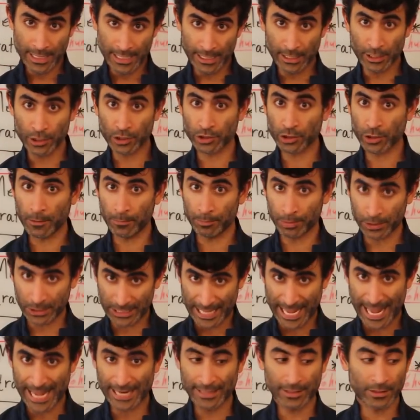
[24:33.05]
initial
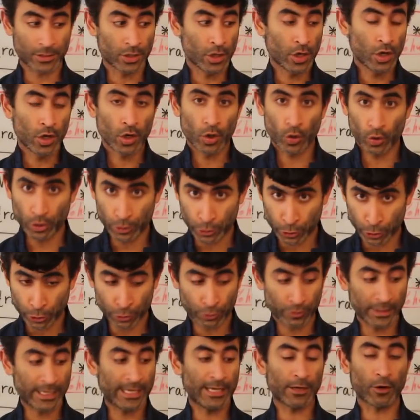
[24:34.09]
plant or
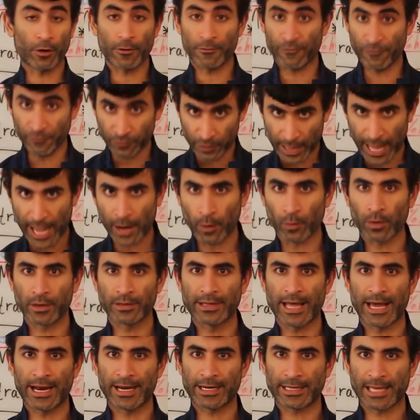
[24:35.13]
tree or
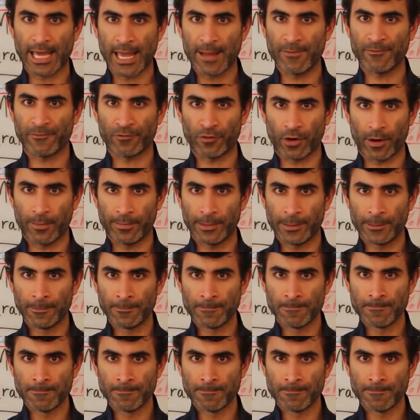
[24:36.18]
flower that it came from.